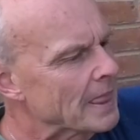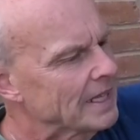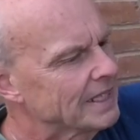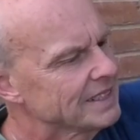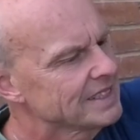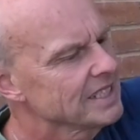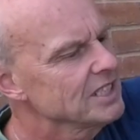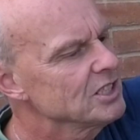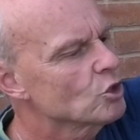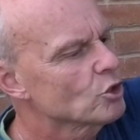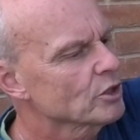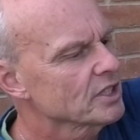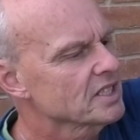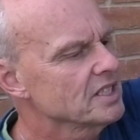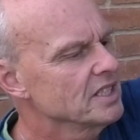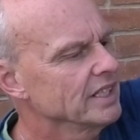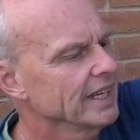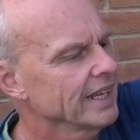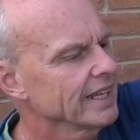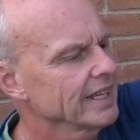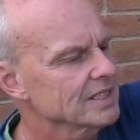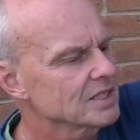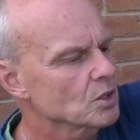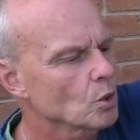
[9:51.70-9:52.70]
It's interesting,
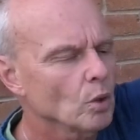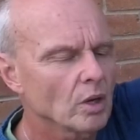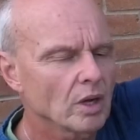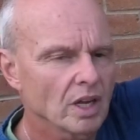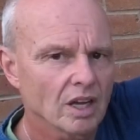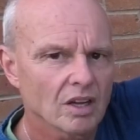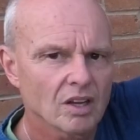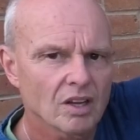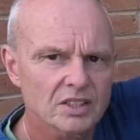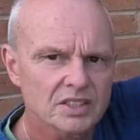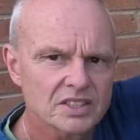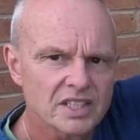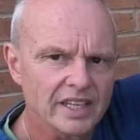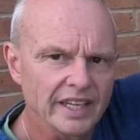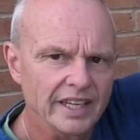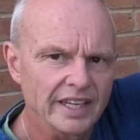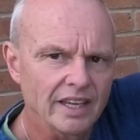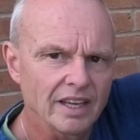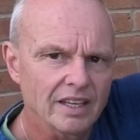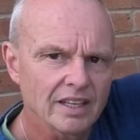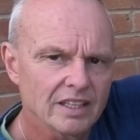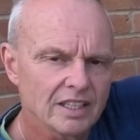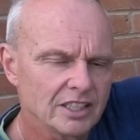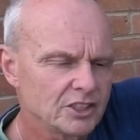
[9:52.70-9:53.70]
it gets quite hot
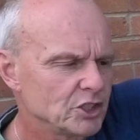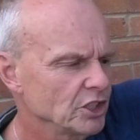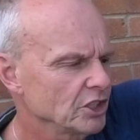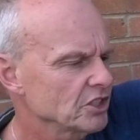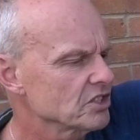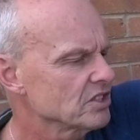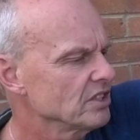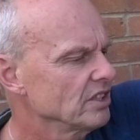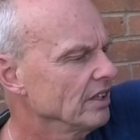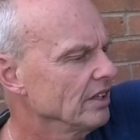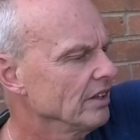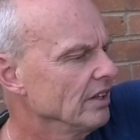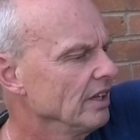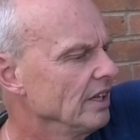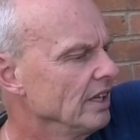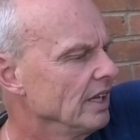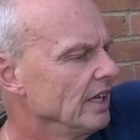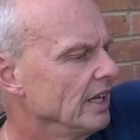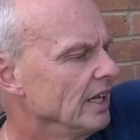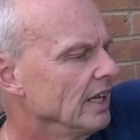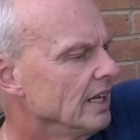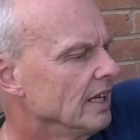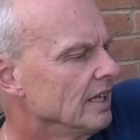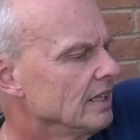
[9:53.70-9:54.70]
here adjusting
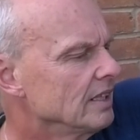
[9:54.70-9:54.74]
the